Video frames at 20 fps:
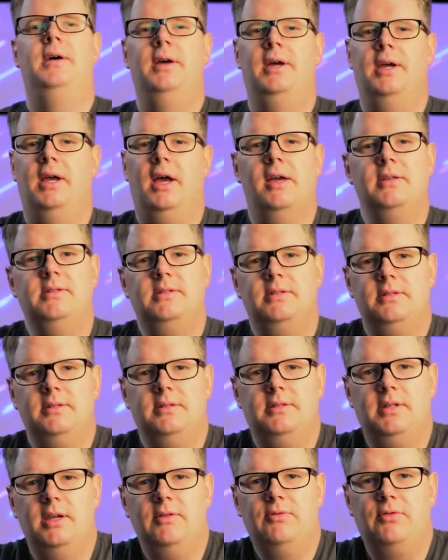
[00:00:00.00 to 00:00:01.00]
Hey guys,
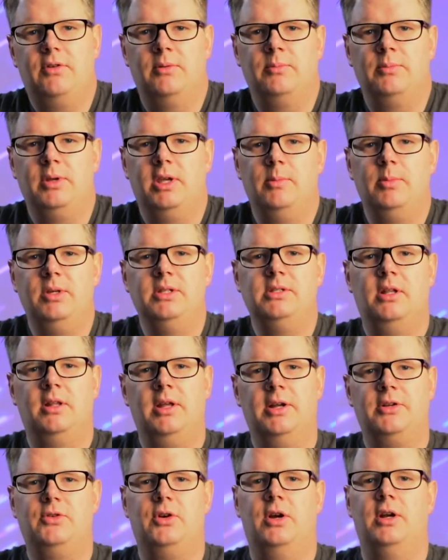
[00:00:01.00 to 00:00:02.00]
Dave from Gibbys
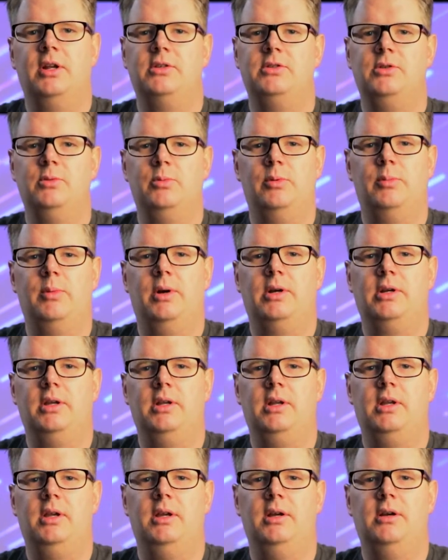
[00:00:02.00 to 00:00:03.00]
Electronic
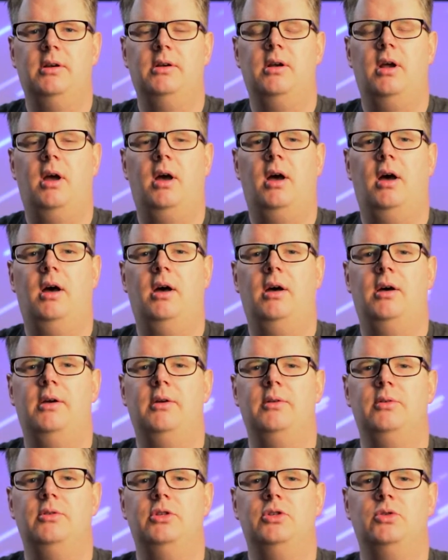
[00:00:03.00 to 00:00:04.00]
Supermarket here.
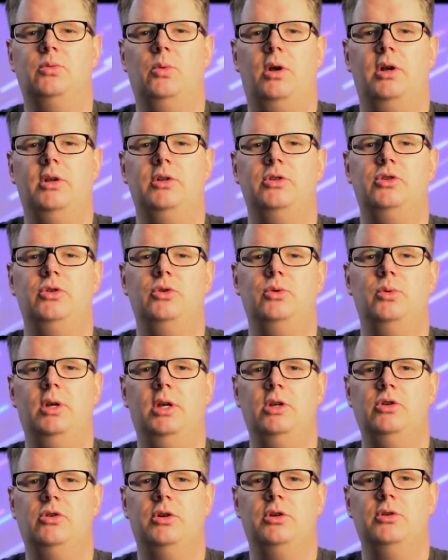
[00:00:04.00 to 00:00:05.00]
Just wanted to
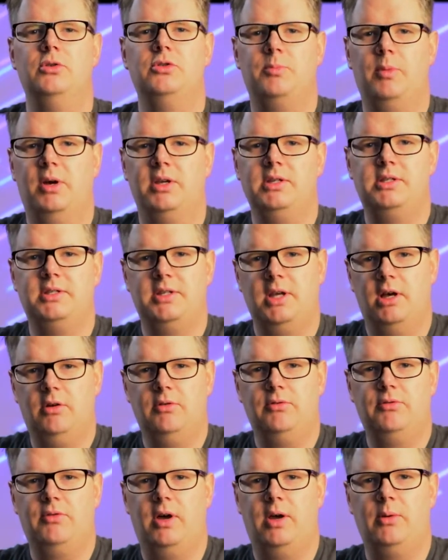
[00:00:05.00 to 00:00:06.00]
introduce
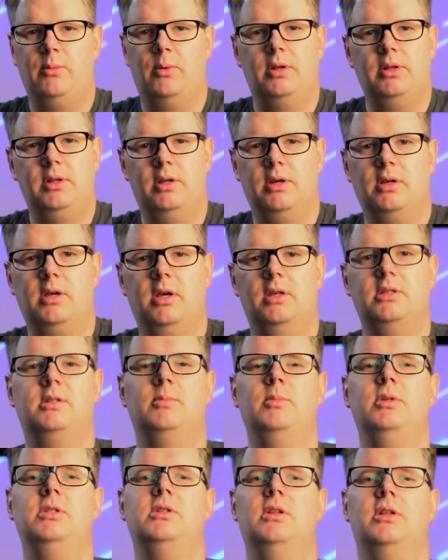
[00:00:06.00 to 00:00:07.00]
myself. I run the
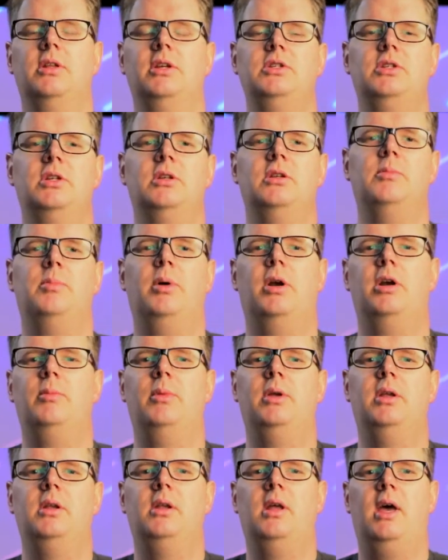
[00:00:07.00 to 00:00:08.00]
custom installation
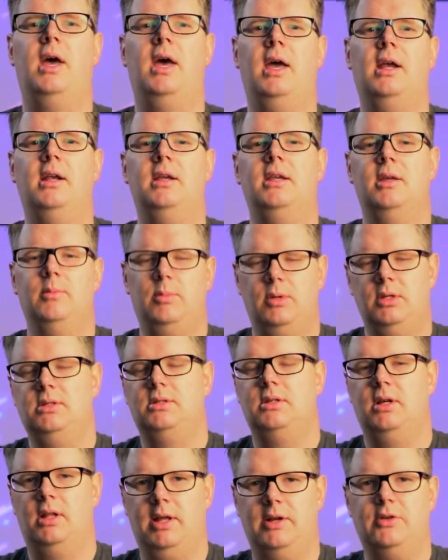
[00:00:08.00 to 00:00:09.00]
department at
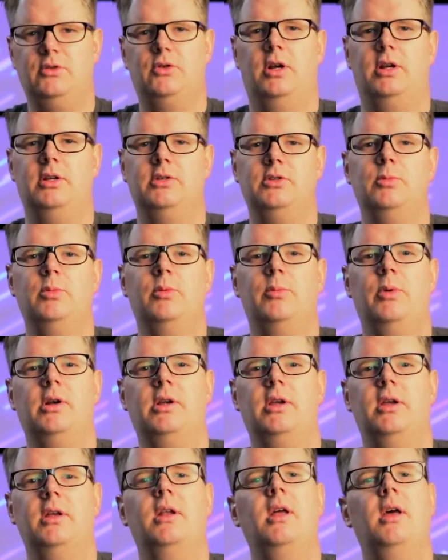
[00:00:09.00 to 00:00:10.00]
Gibbys Electronic
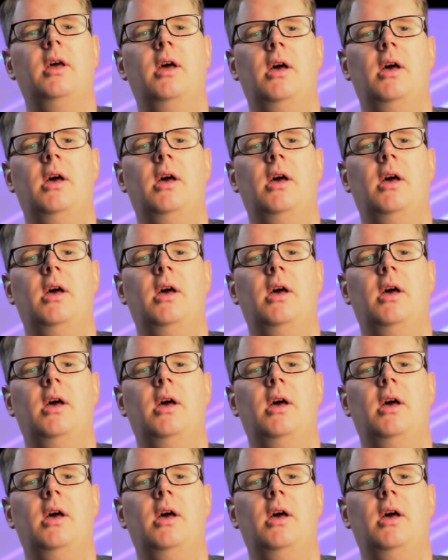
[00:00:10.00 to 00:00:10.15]
Supermarket.